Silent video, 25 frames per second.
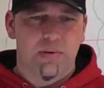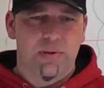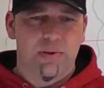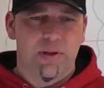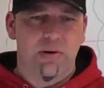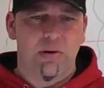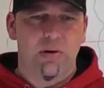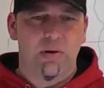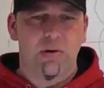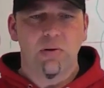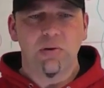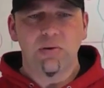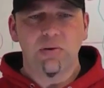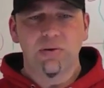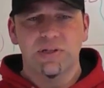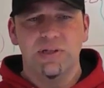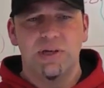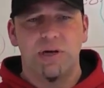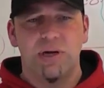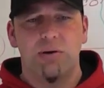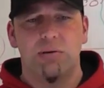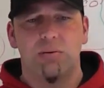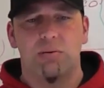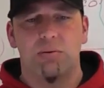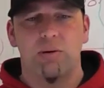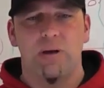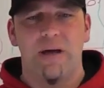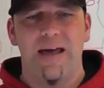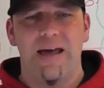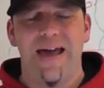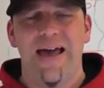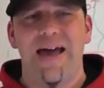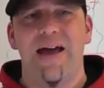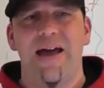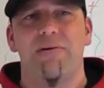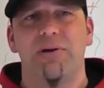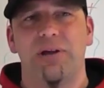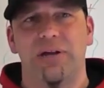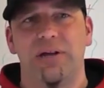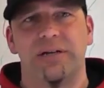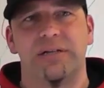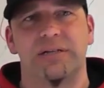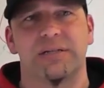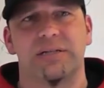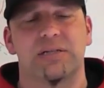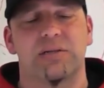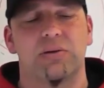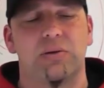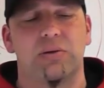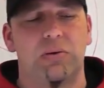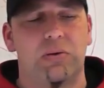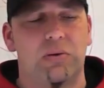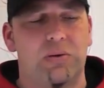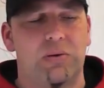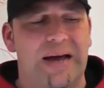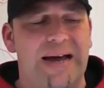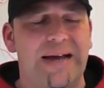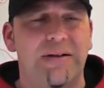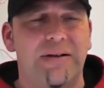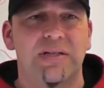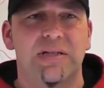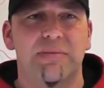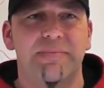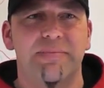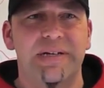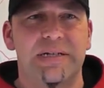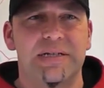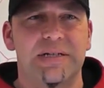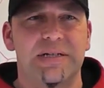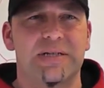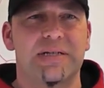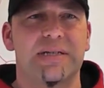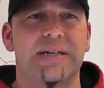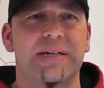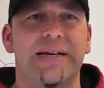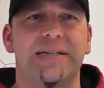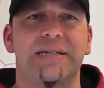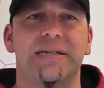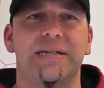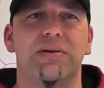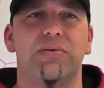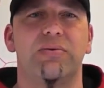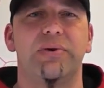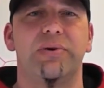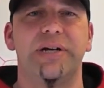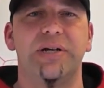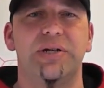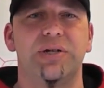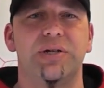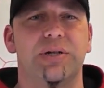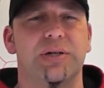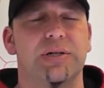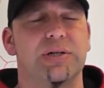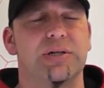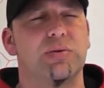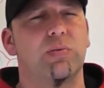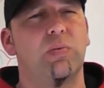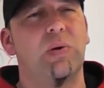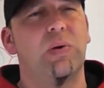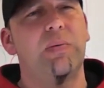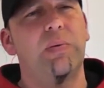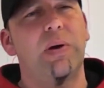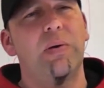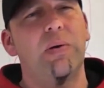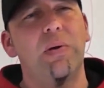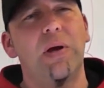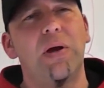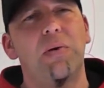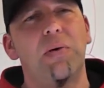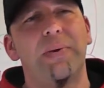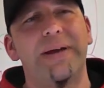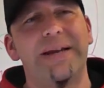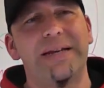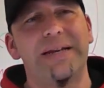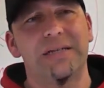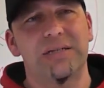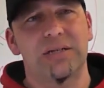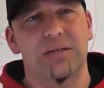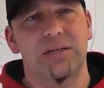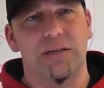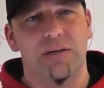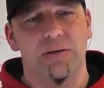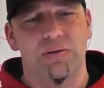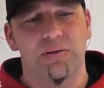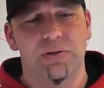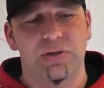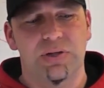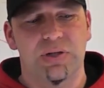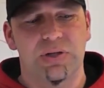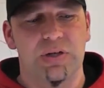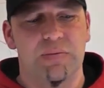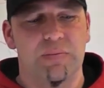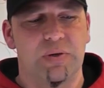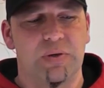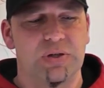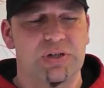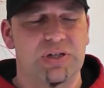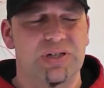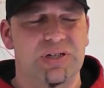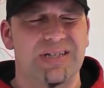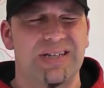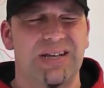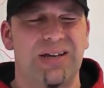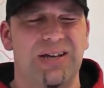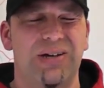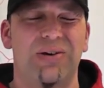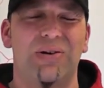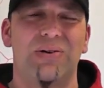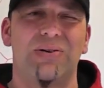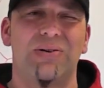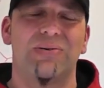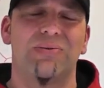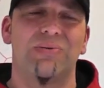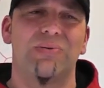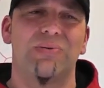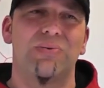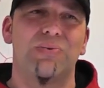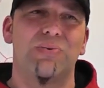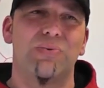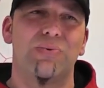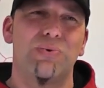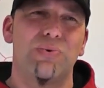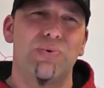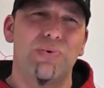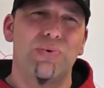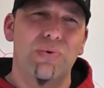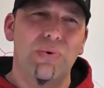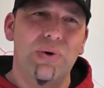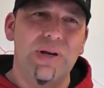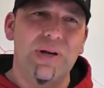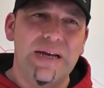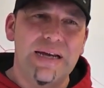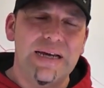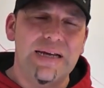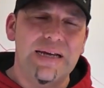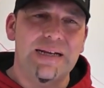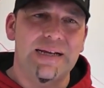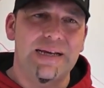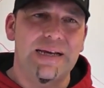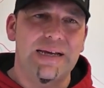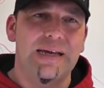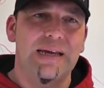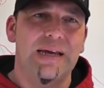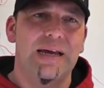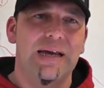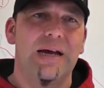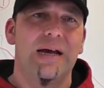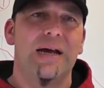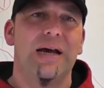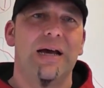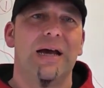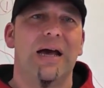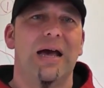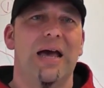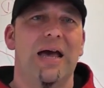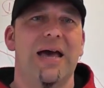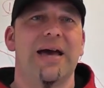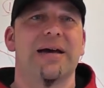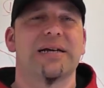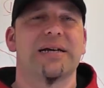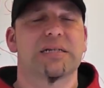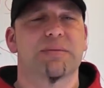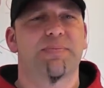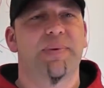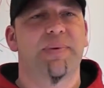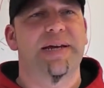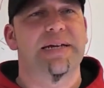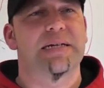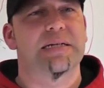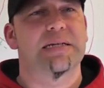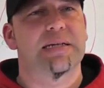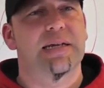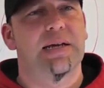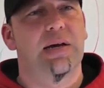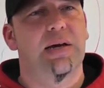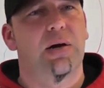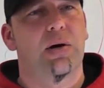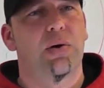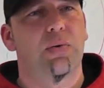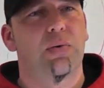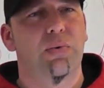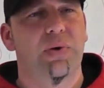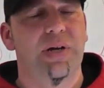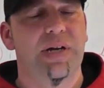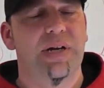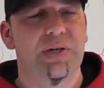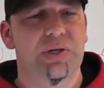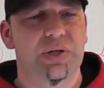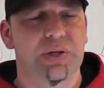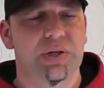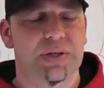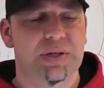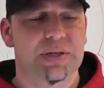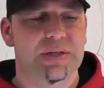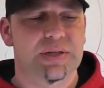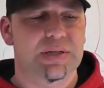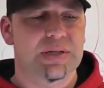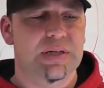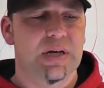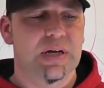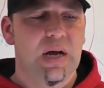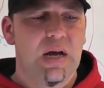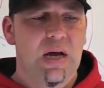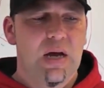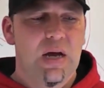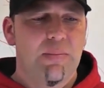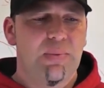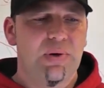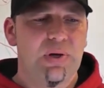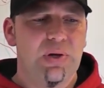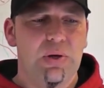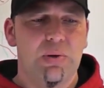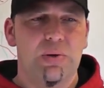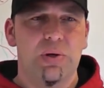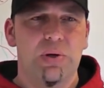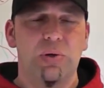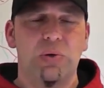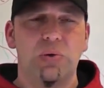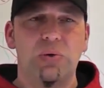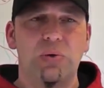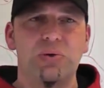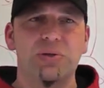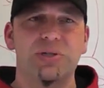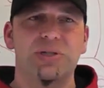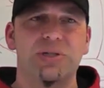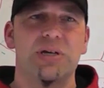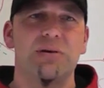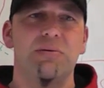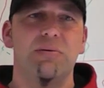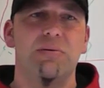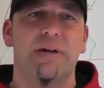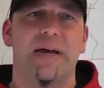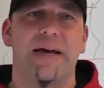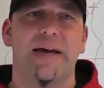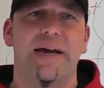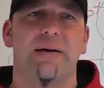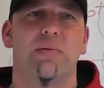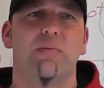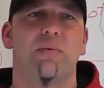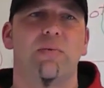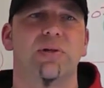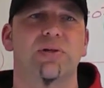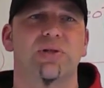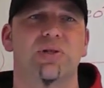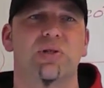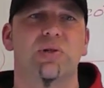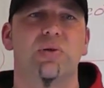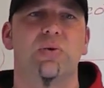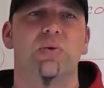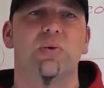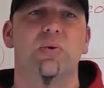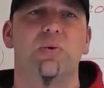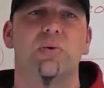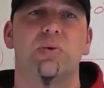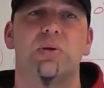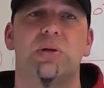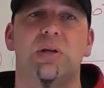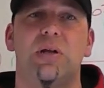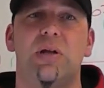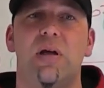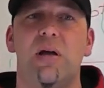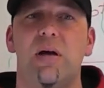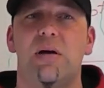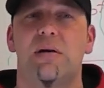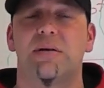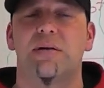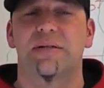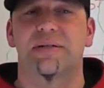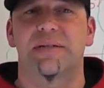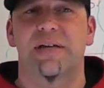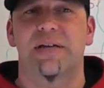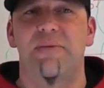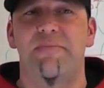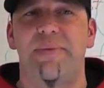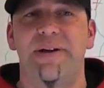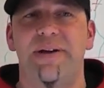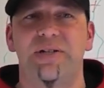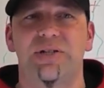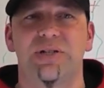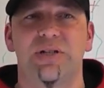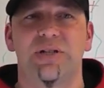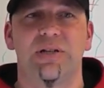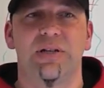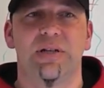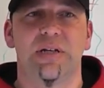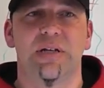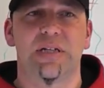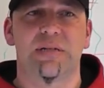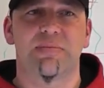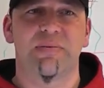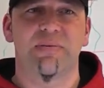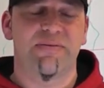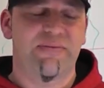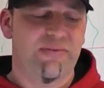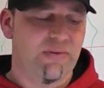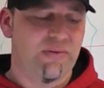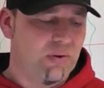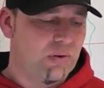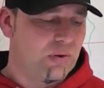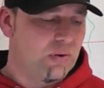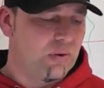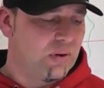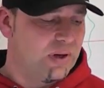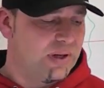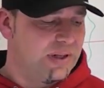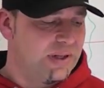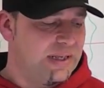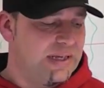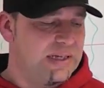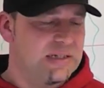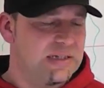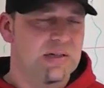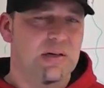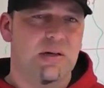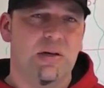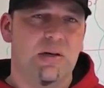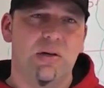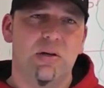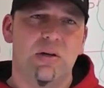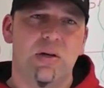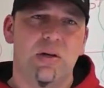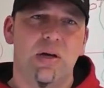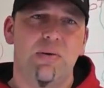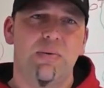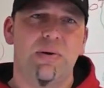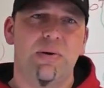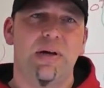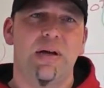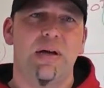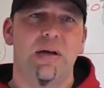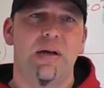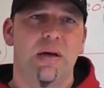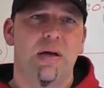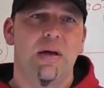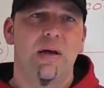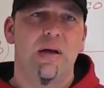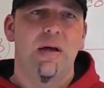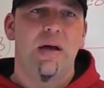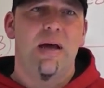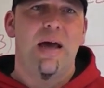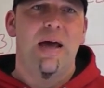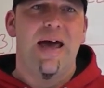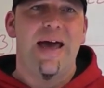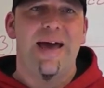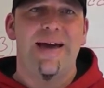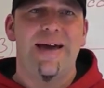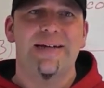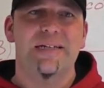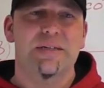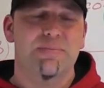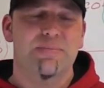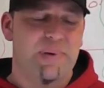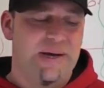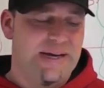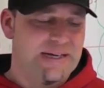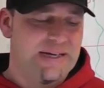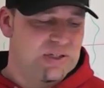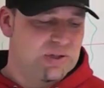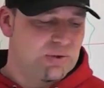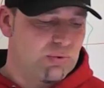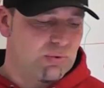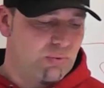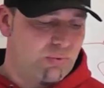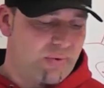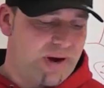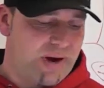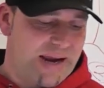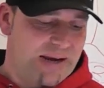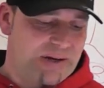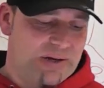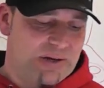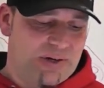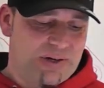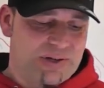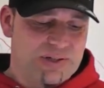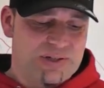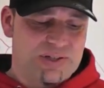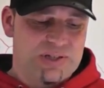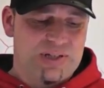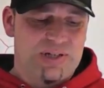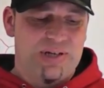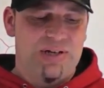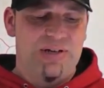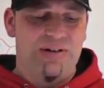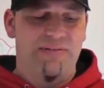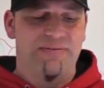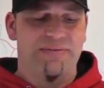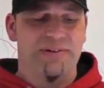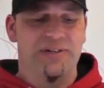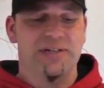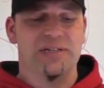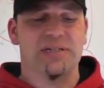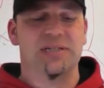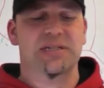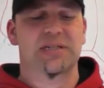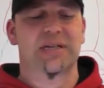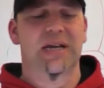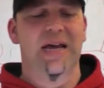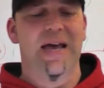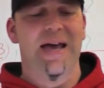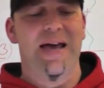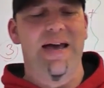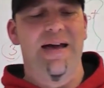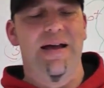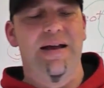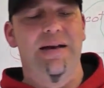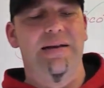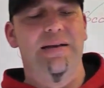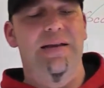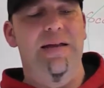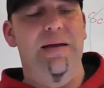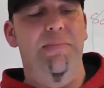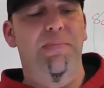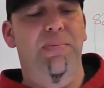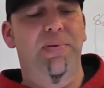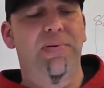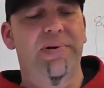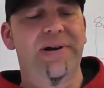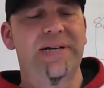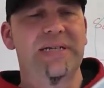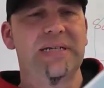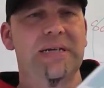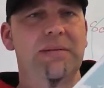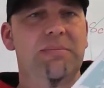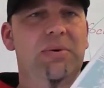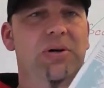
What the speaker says: there are also areas or altimeter setting regions. We won't go into those too much because they aren't really airspace, they are regions. But you can also get what's called LARs. I mentioned these before, and these are lower airspace radar service, and they pretty